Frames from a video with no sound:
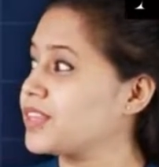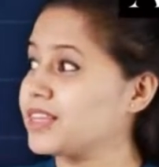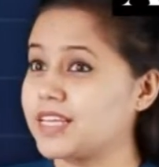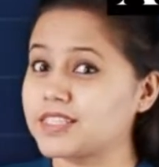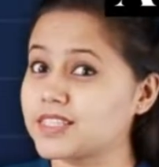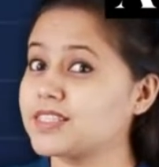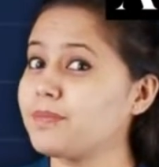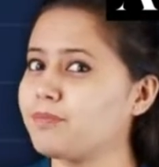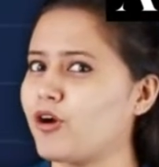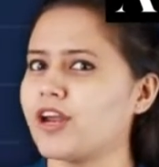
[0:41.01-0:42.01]
this is a
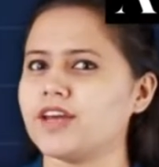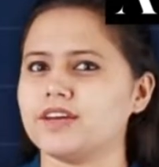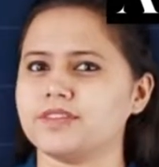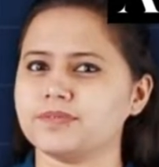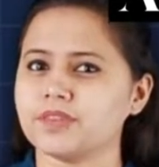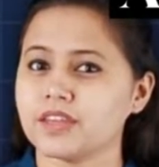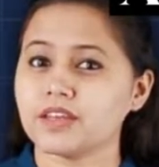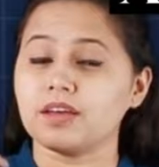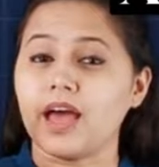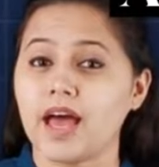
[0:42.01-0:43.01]
polygon,
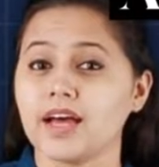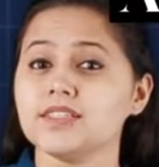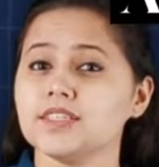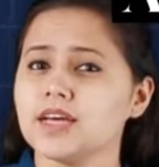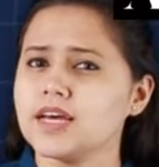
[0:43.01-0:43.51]
as